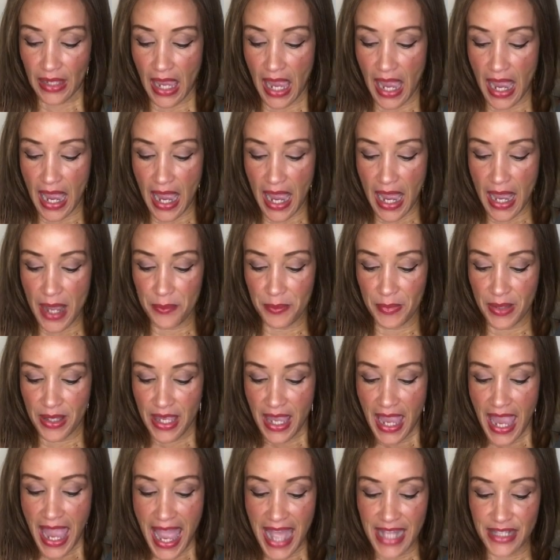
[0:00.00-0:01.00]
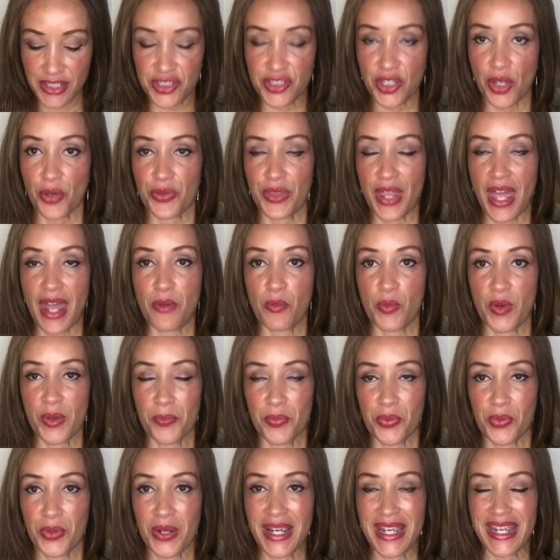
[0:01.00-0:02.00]
Um, and so then we
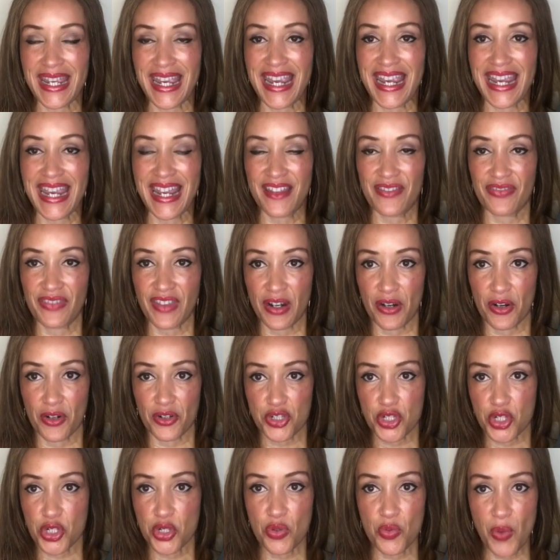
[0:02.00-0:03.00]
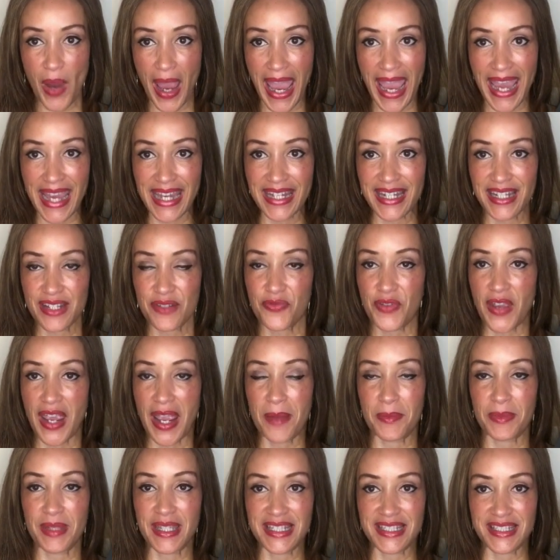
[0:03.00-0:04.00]
bring in, there are two hated
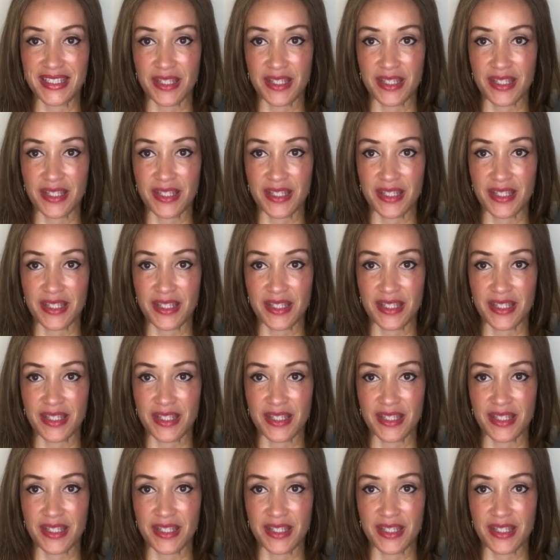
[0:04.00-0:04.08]
families.